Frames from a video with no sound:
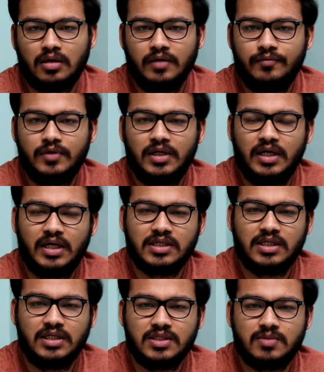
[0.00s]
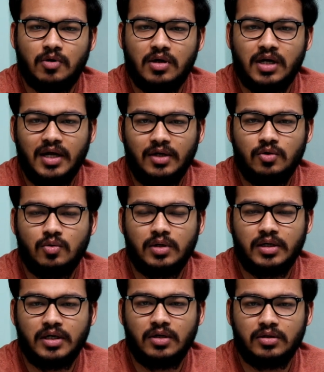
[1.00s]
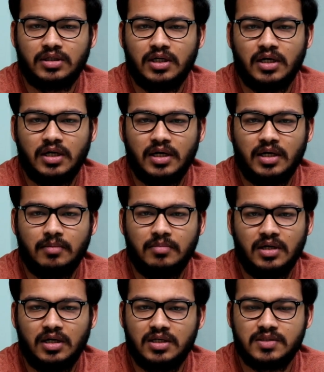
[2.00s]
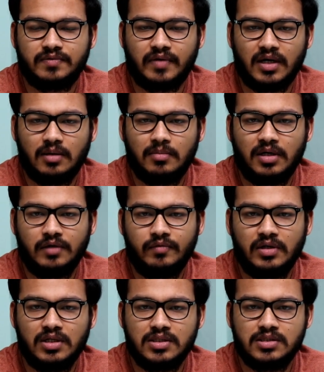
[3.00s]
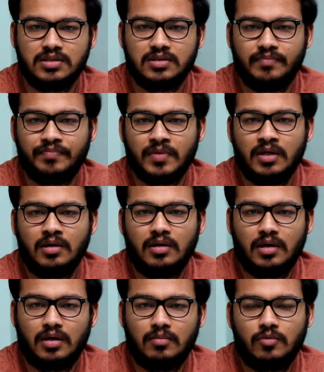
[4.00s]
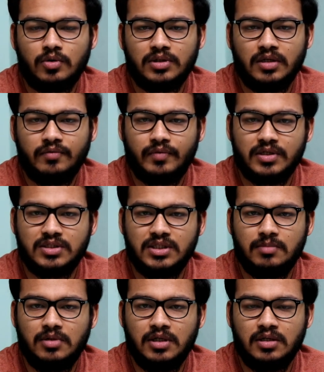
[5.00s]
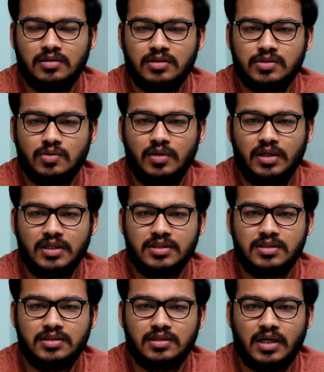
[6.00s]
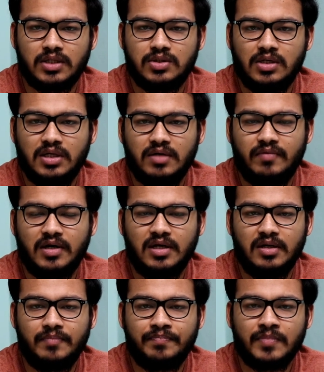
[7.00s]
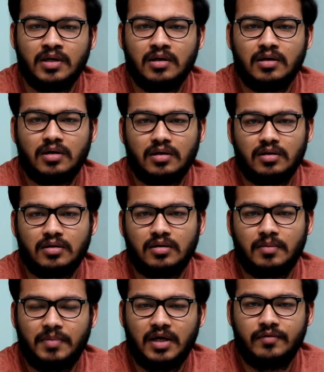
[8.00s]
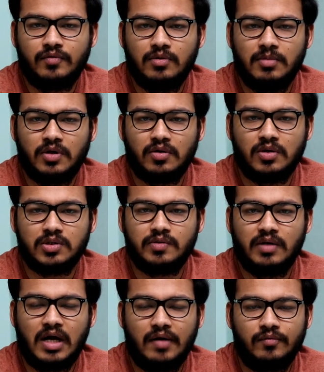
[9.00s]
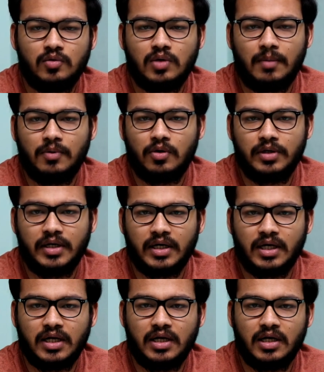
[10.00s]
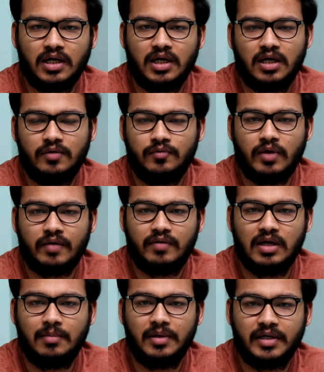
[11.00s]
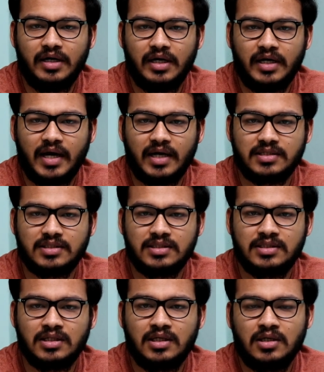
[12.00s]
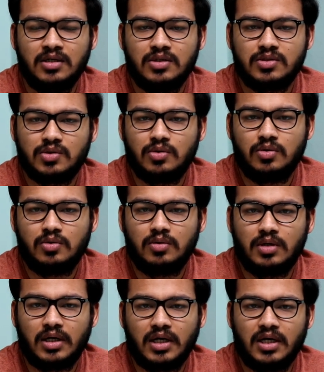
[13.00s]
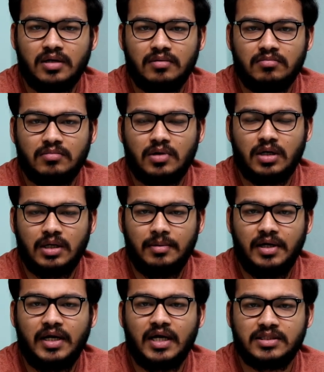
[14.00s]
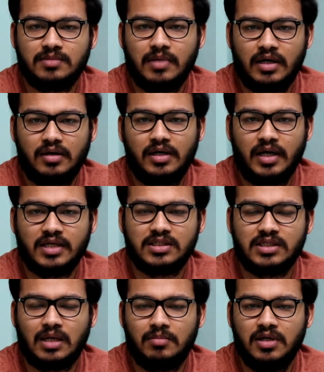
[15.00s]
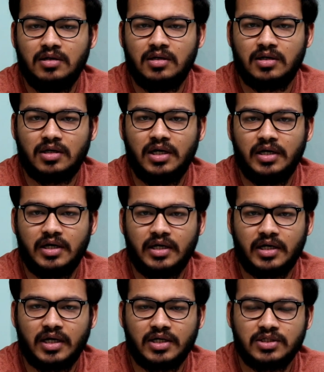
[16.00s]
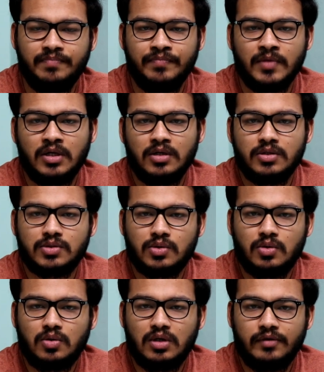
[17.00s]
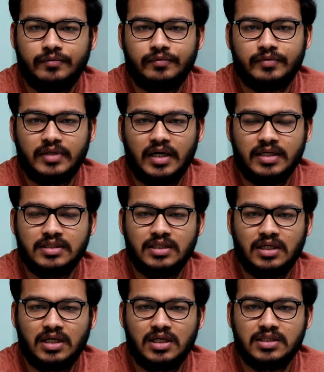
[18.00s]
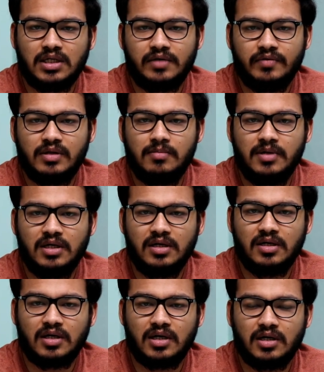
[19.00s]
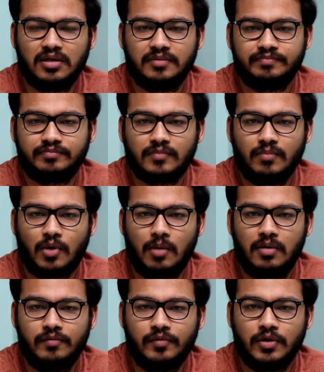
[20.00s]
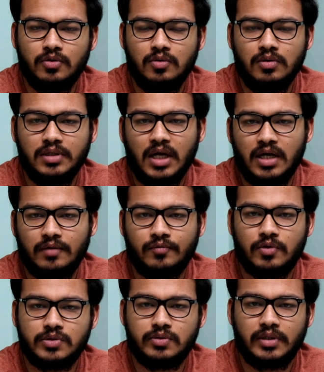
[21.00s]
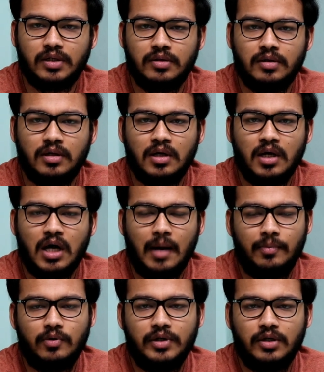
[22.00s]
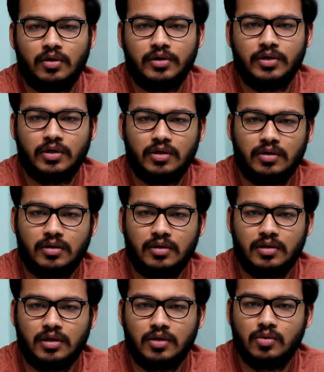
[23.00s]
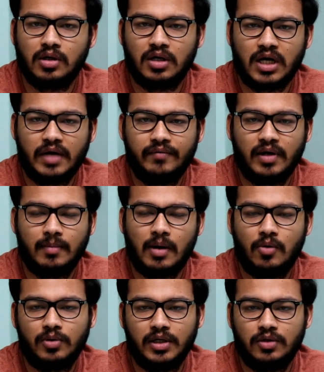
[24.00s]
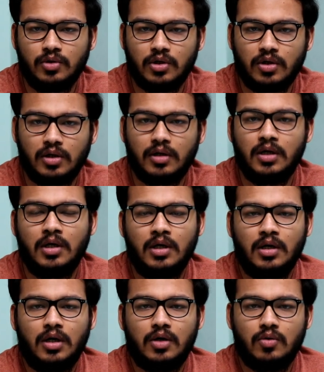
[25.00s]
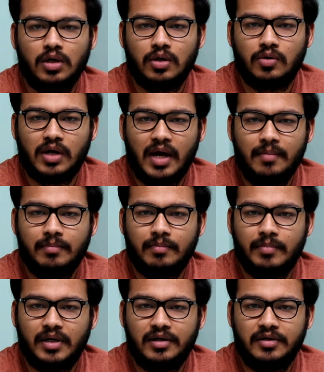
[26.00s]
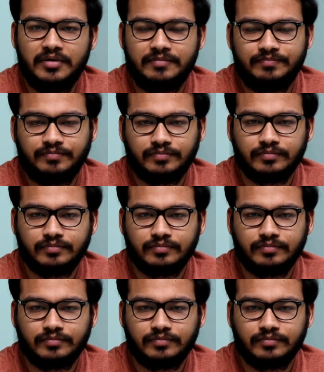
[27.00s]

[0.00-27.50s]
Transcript: If the data set is small, like 200 or 300 MB, it is fine. But if it is more than 1 GB, so it is actually very painful, because you will have to upload it again and again. And if you have a limited data access, so again, limited access, by data access I mean internet connection. So if that is the case, it will be a problem for you. Yeah, of course you can upload it on your Google Drive and mount it to your Google Colab, but